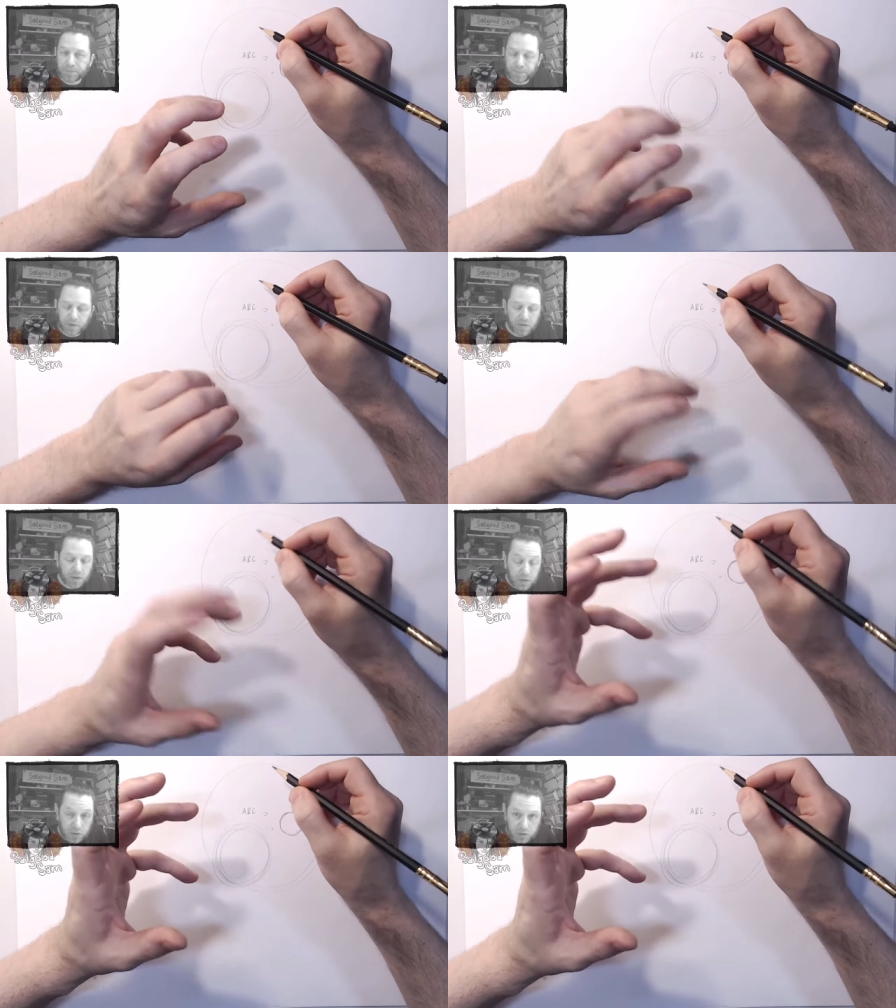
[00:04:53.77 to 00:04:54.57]
It's the
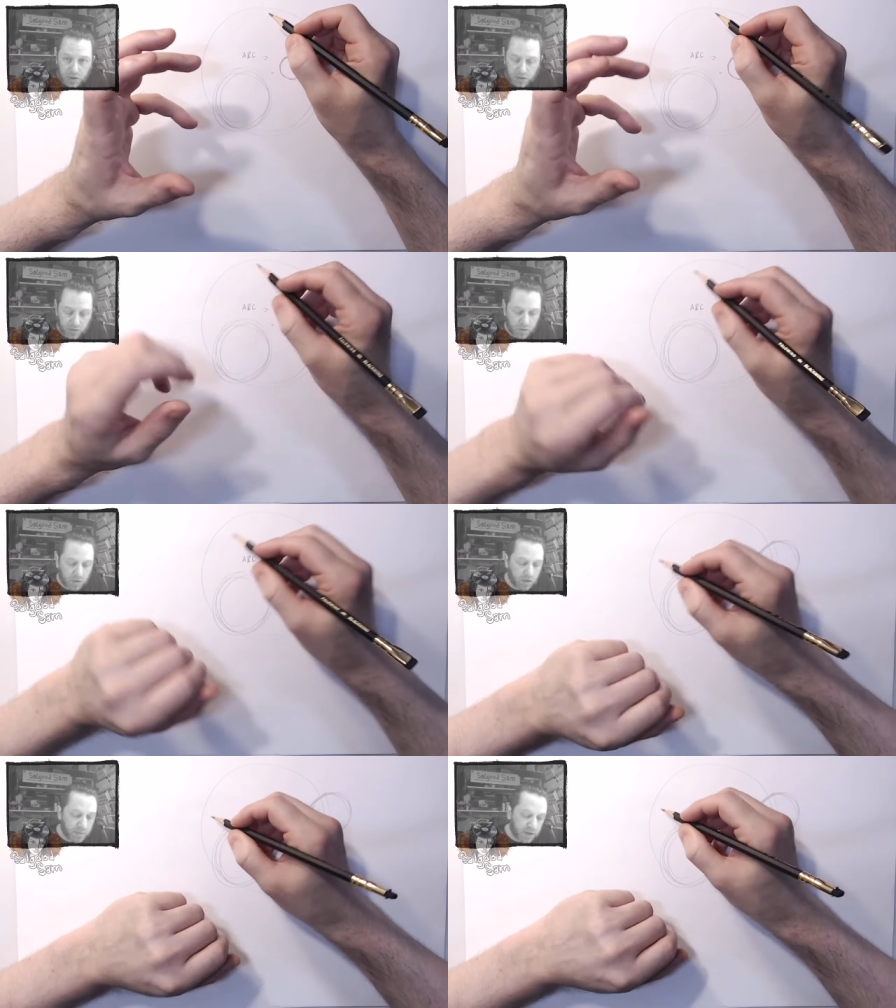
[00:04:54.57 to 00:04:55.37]
illusion of control,
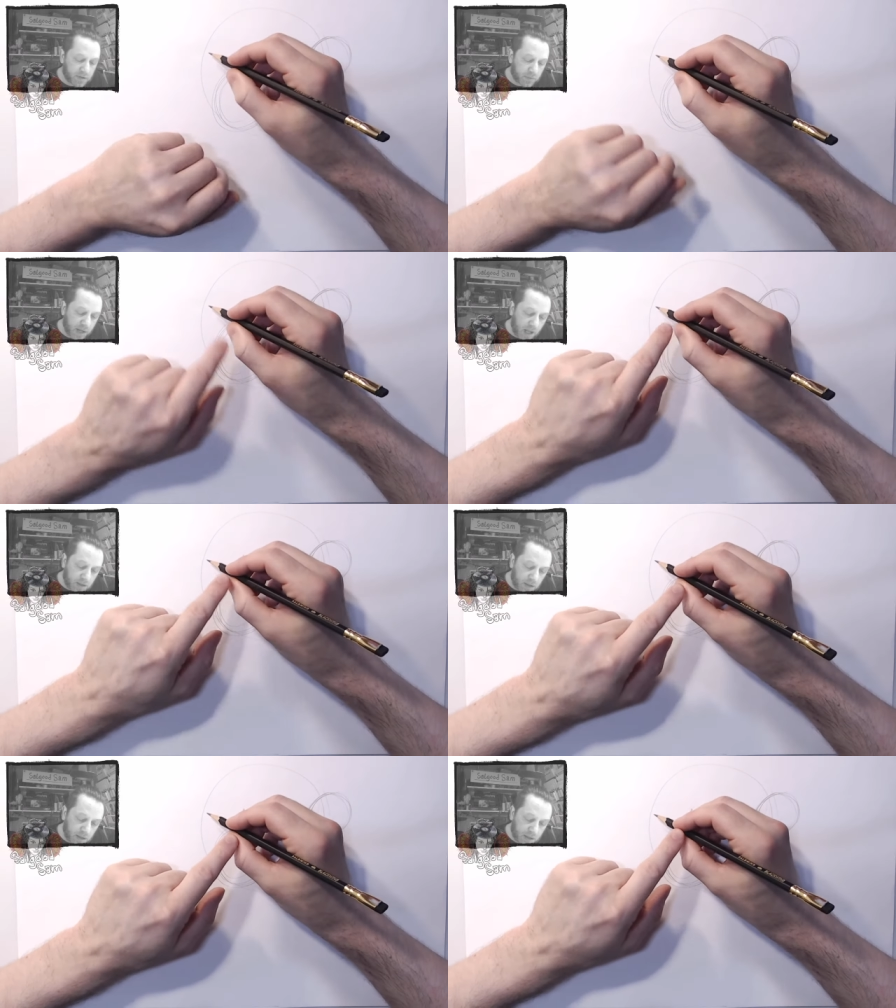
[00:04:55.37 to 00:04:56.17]
though, because in
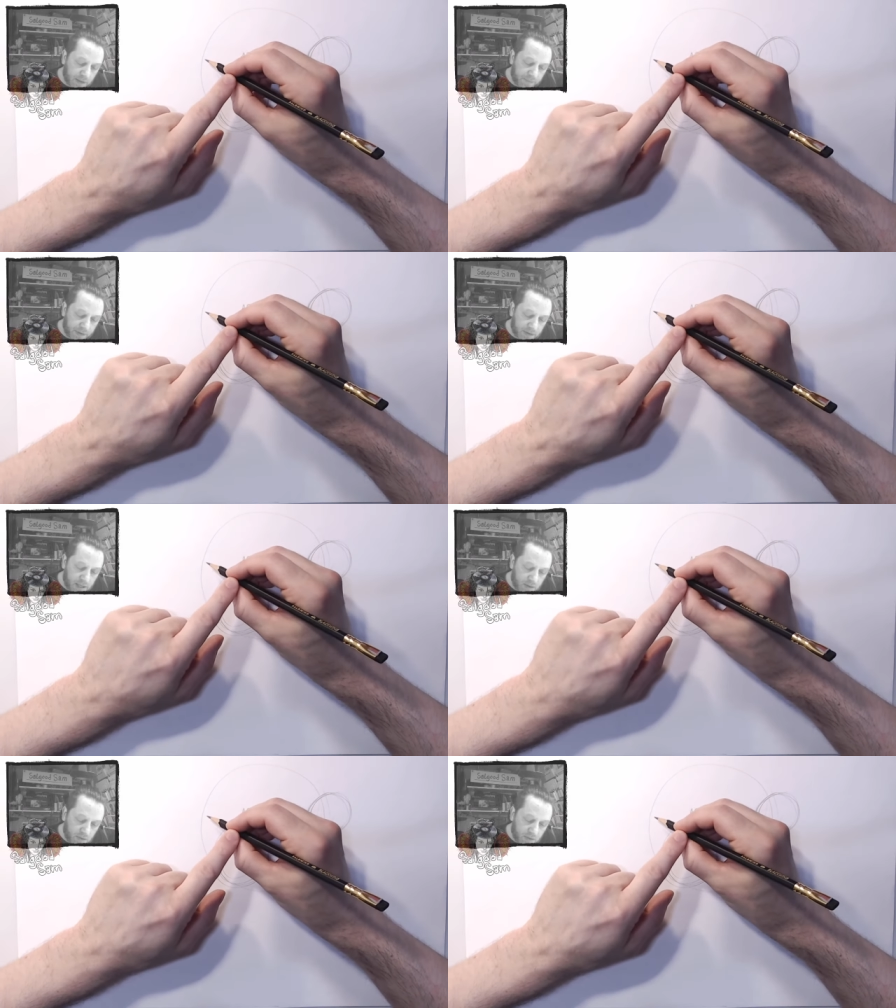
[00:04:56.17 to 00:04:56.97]
reality, the
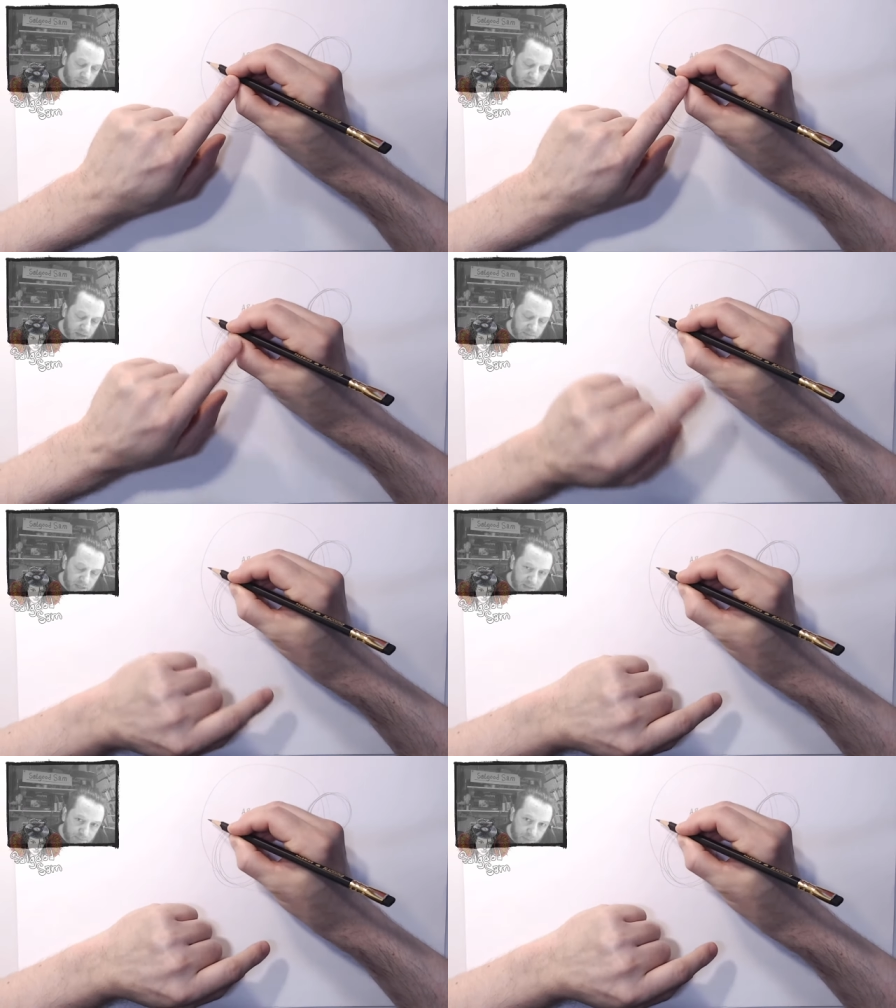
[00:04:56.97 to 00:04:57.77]
tendons that make
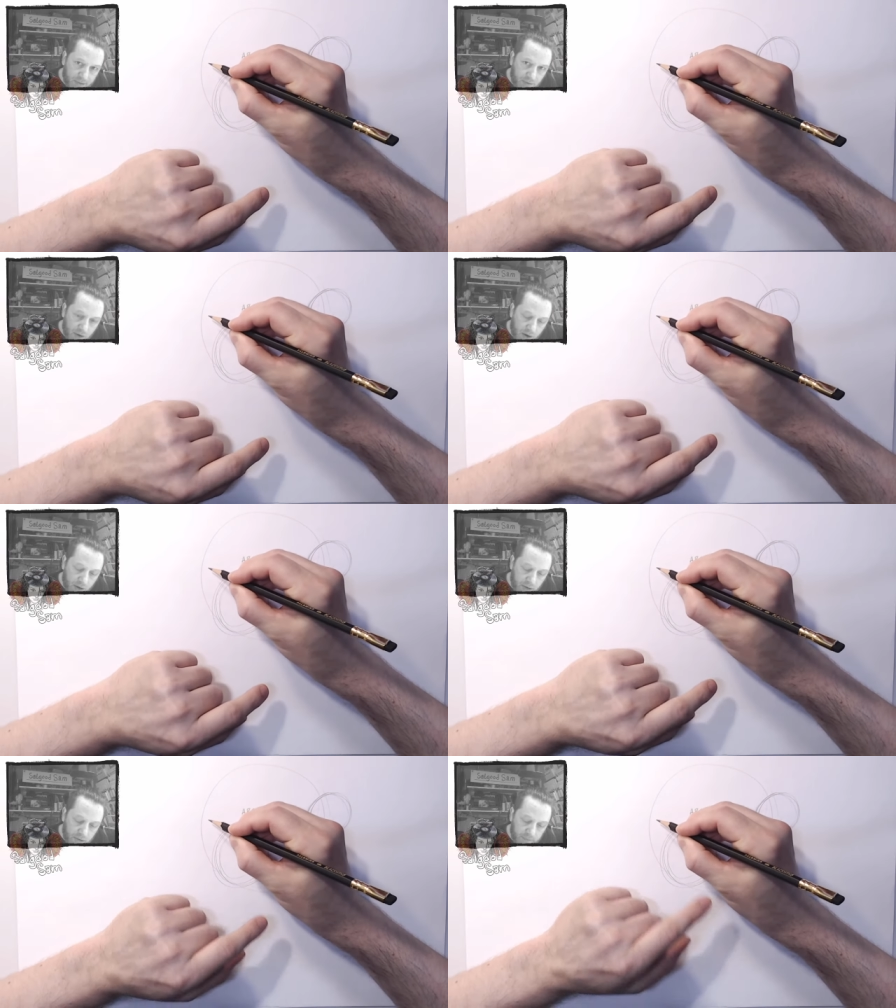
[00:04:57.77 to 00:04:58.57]
me press
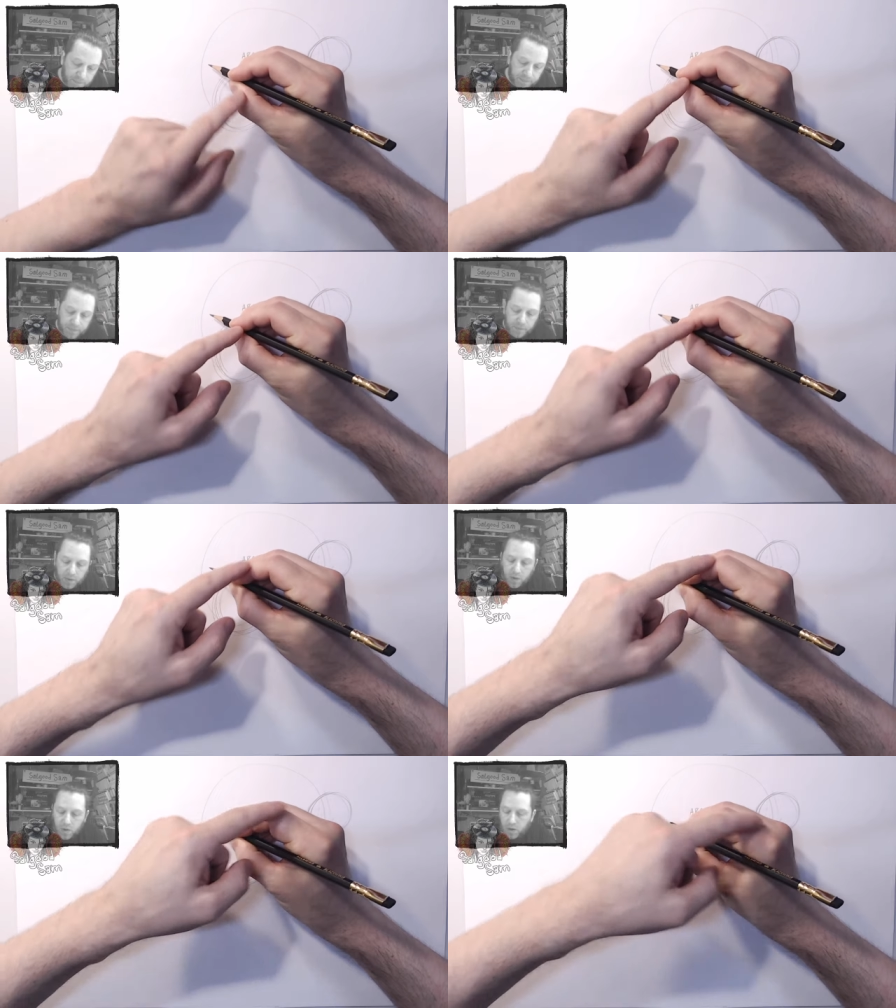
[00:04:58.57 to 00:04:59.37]
hard
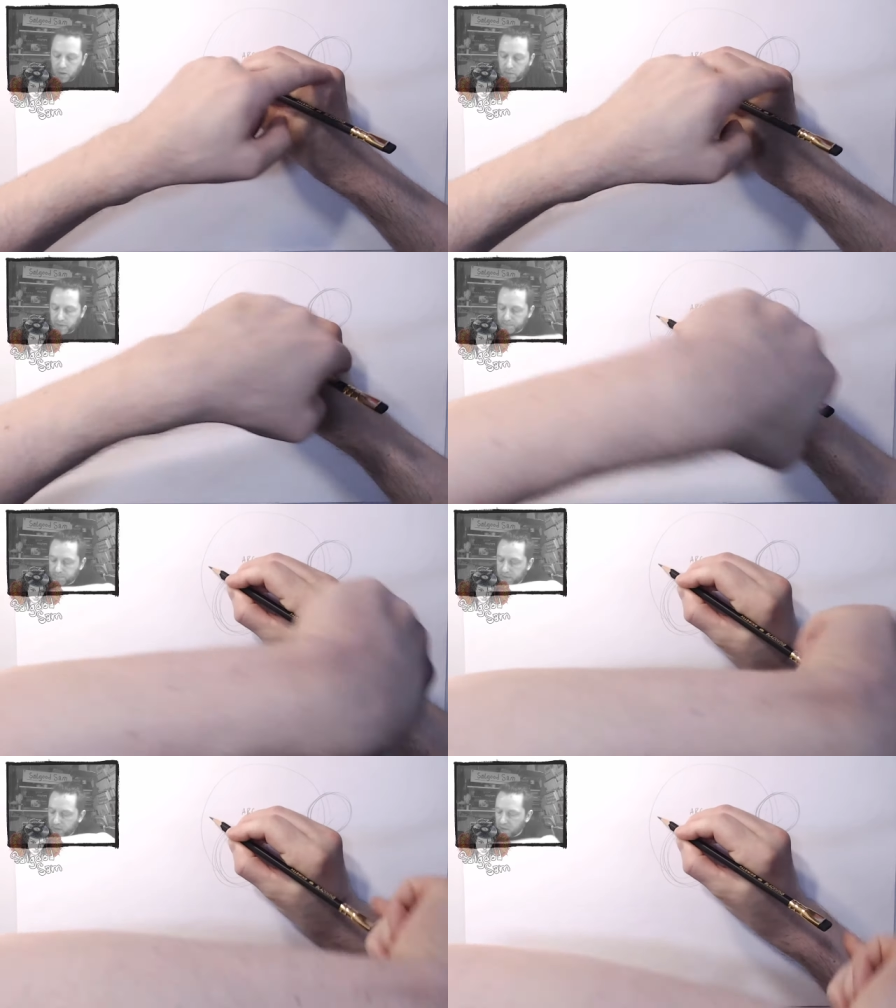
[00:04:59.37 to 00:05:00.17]
go all the way up
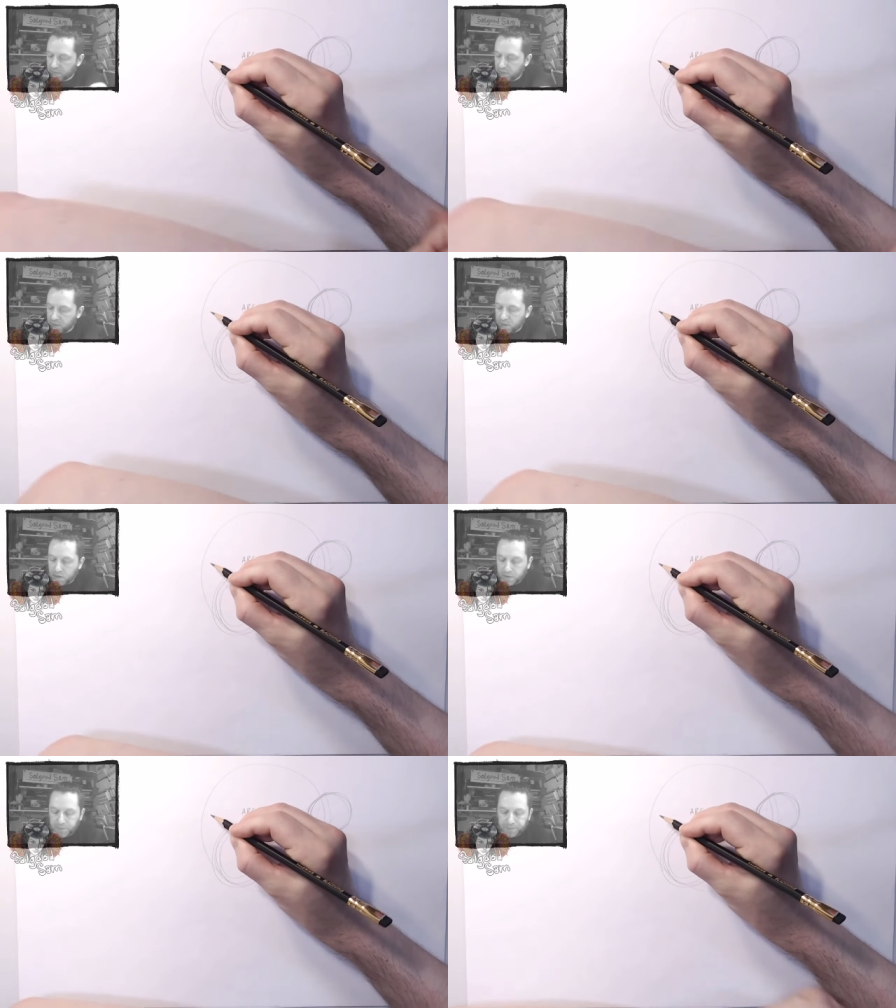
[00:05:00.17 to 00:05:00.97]
my arm
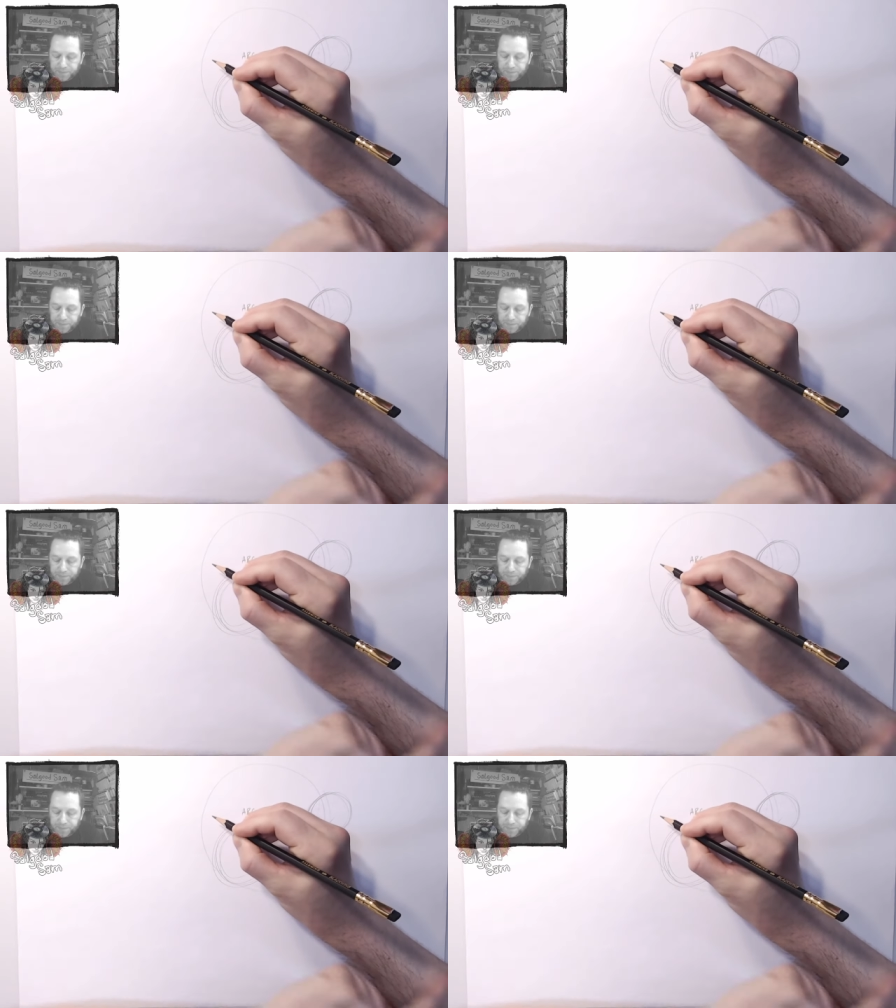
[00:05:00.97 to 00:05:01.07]
here,